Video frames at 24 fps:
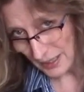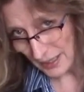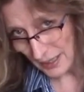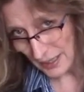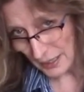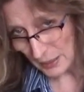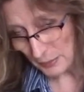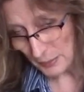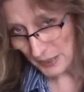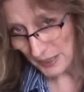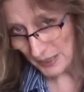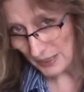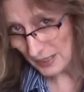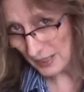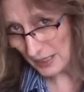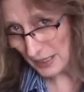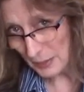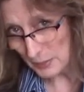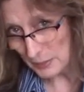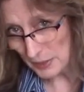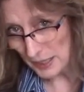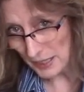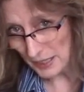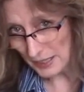I mean, I'm
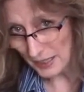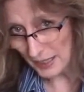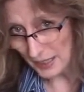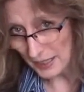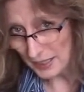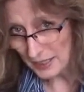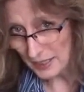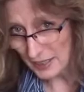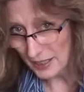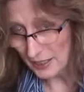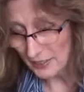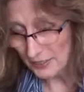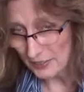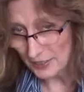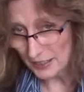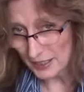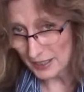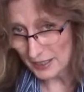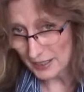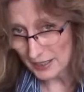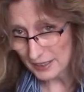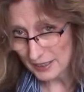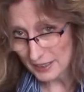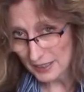not
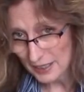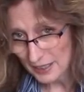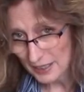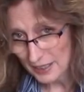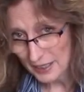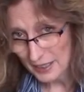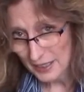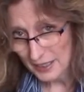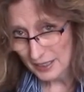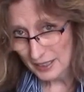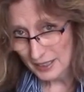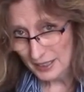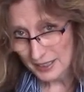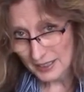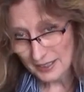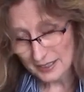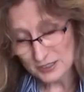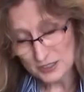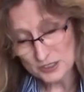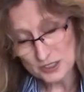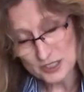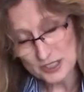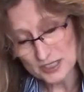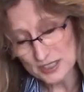anti-fat. There's
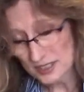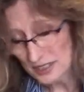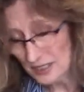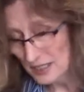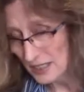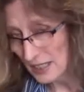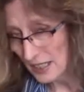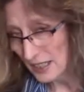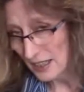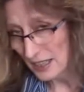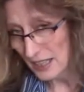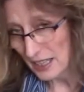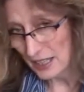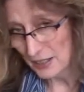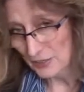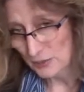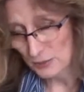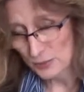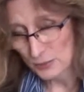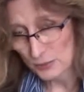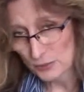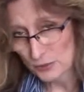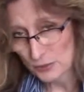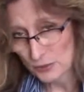just not a lot of
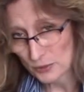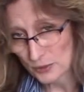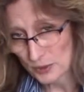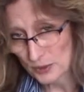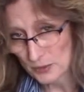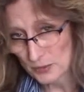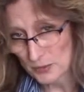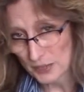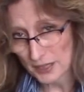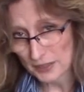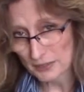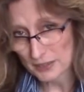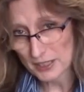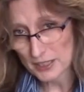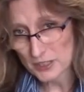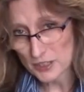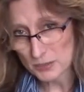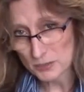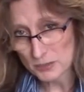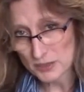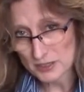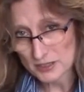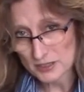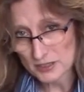room for it in my
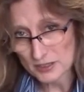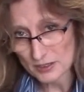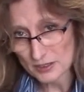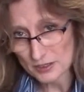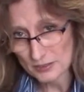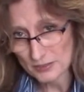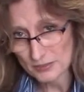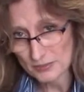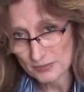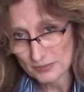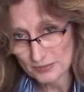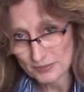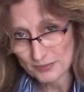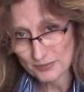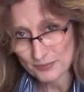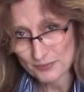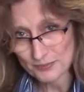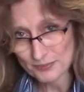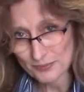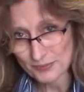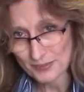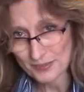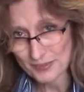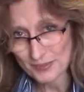regimen, so
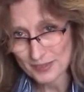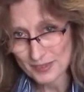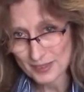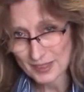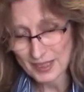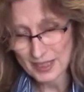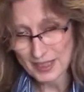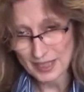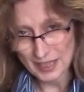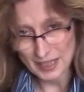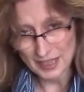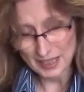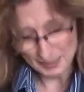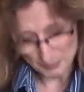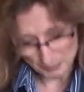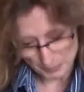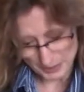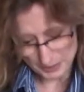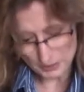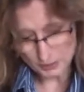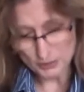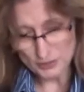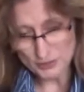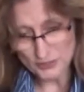I make
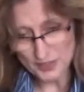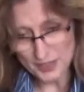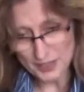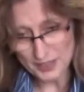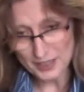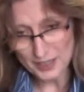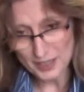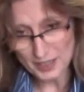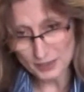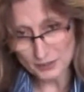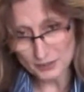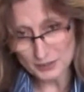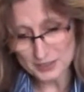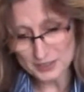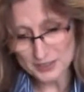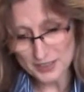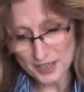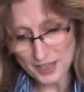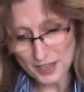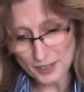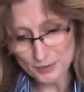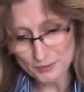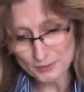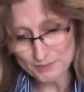those fat calories
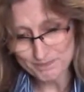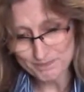count.